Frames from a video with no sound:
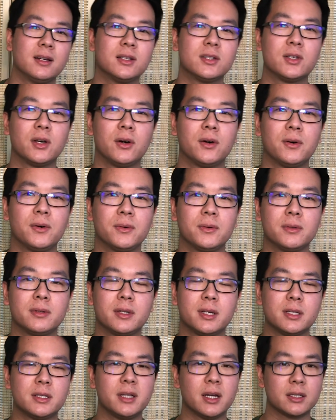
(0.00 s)
So
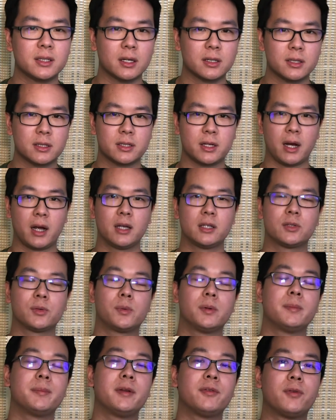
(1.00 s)
this next exercise, we're
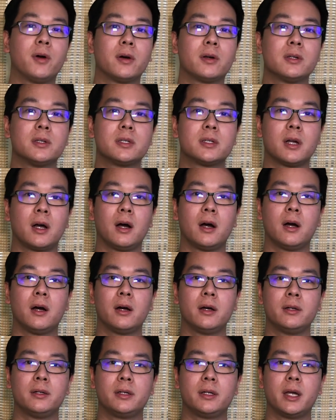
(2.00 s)
going to be focused
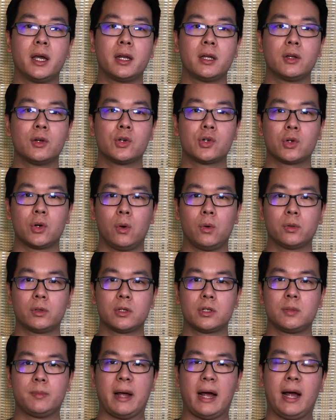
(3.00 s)
on getting your
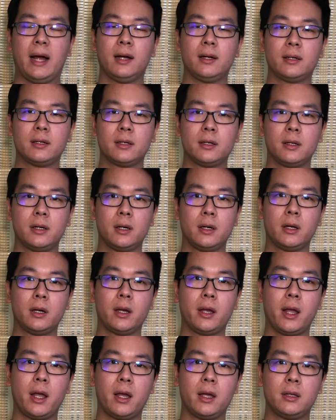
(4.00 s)
shoulders back
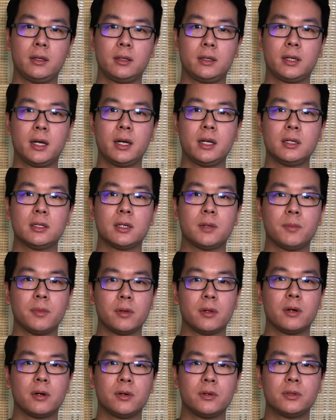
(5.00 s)
and getting some
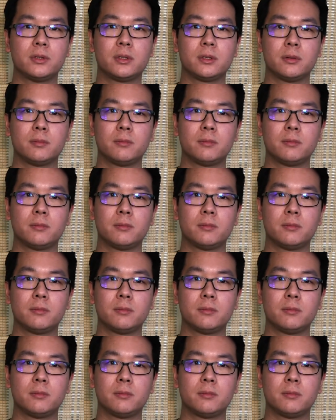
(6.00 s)
of those